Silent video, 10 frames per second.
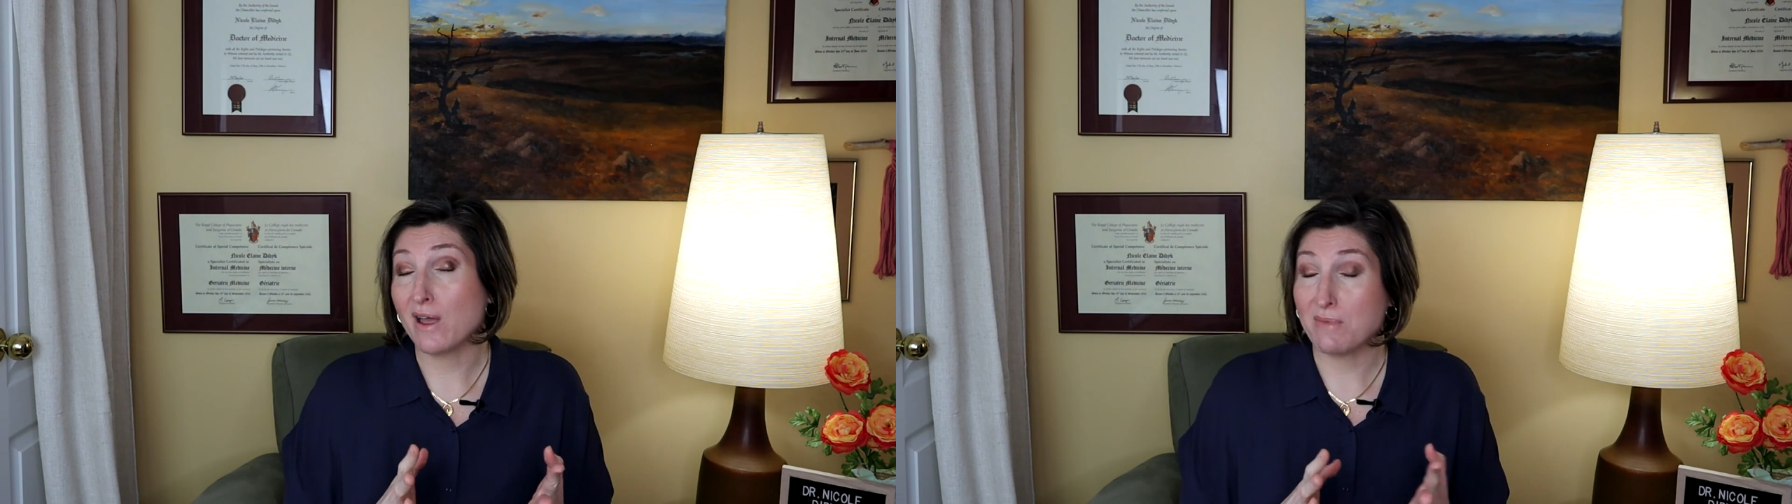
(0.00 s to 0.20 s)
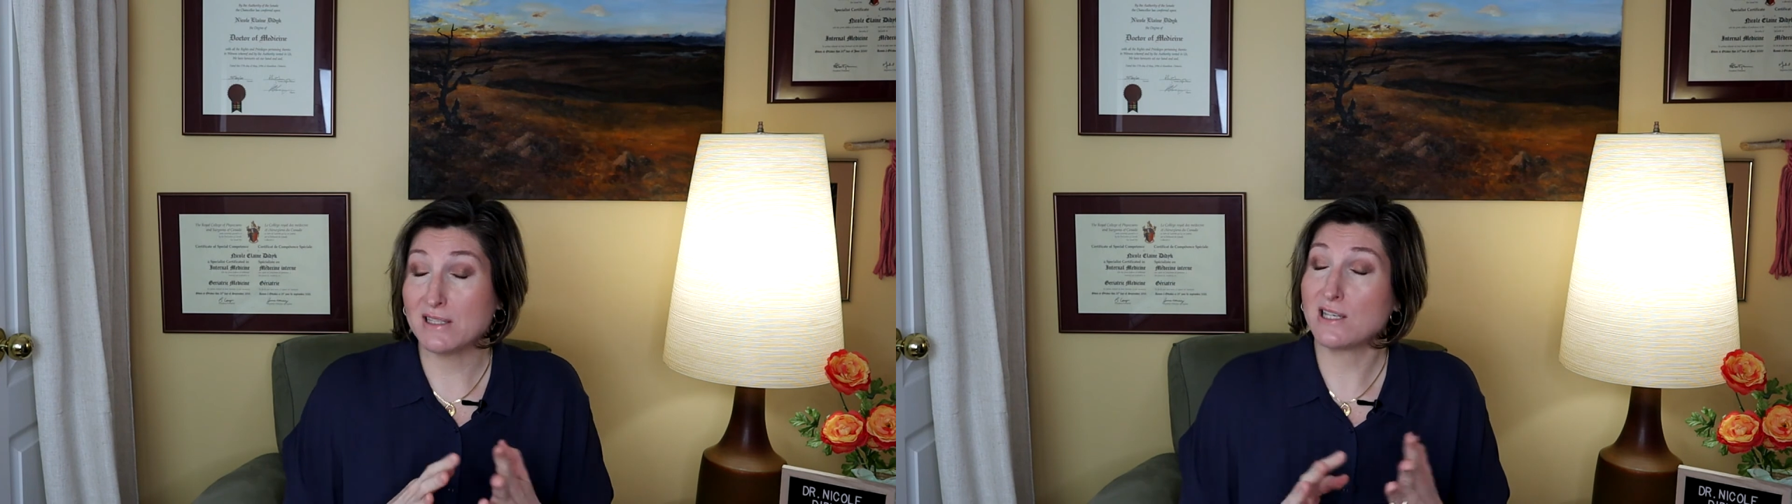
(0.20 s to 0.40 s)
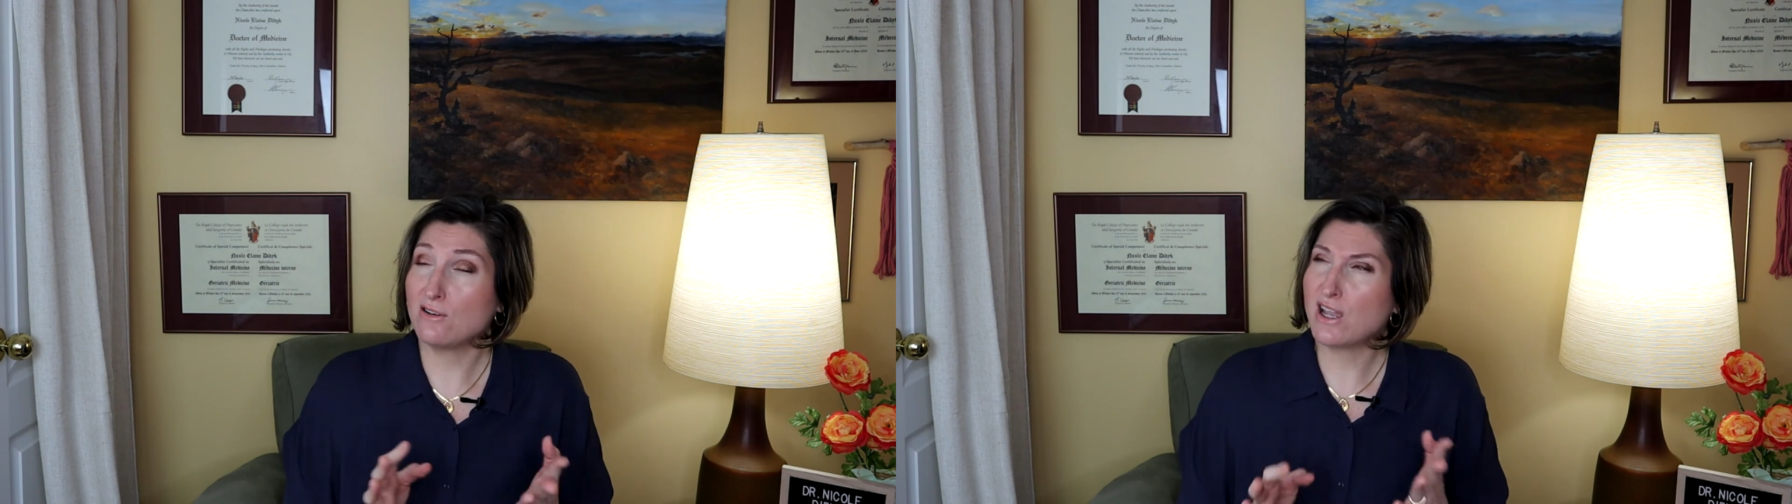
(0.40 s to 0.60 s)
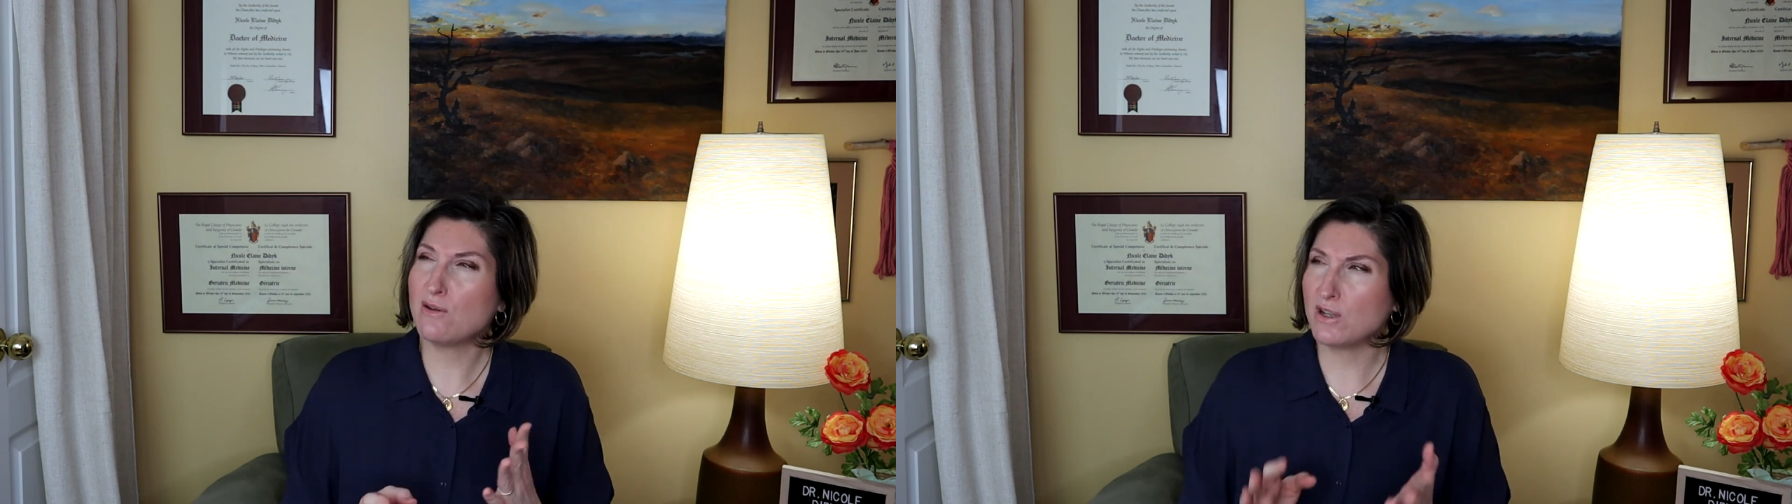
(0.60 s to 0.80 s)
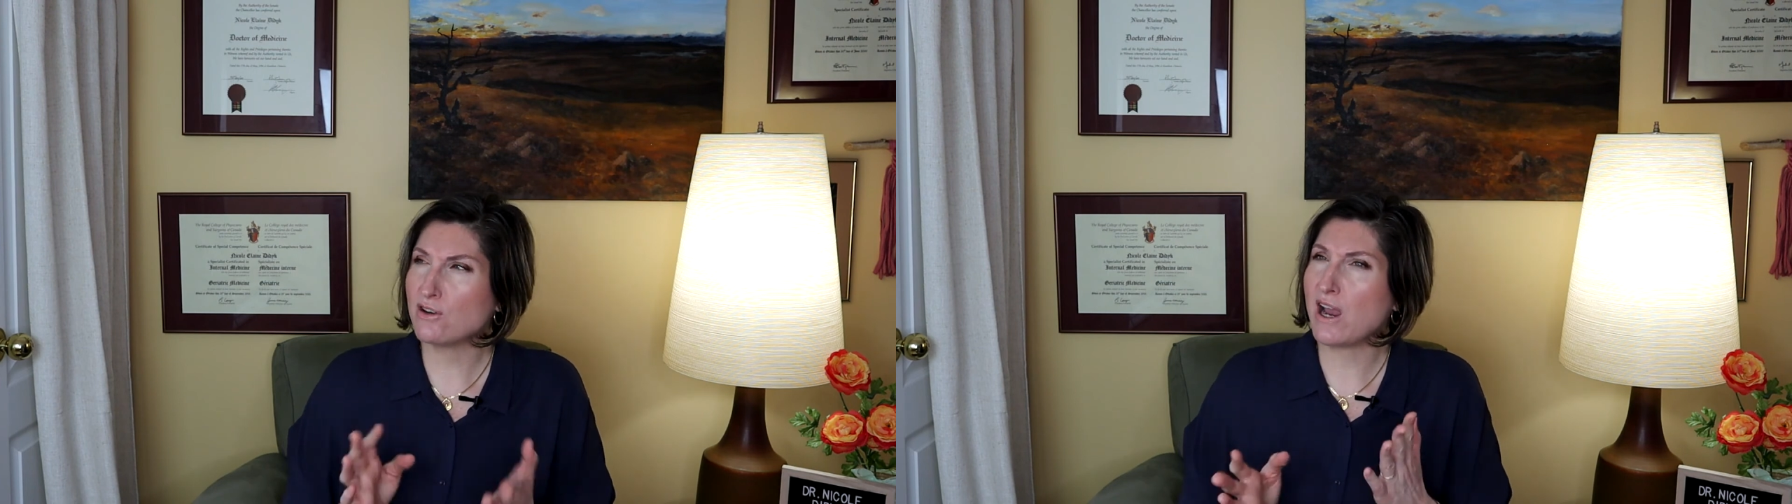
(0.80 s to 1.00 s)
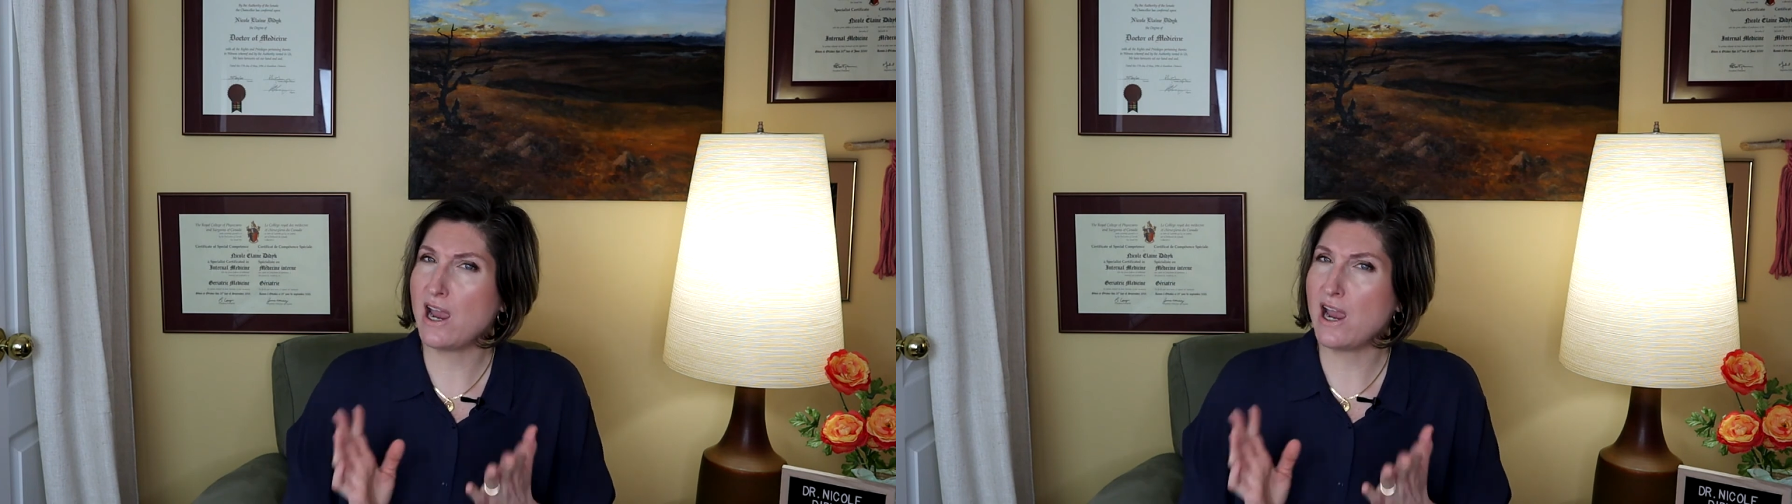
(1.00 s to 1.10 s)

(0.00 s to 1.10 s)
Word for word: I might say, okay, well, your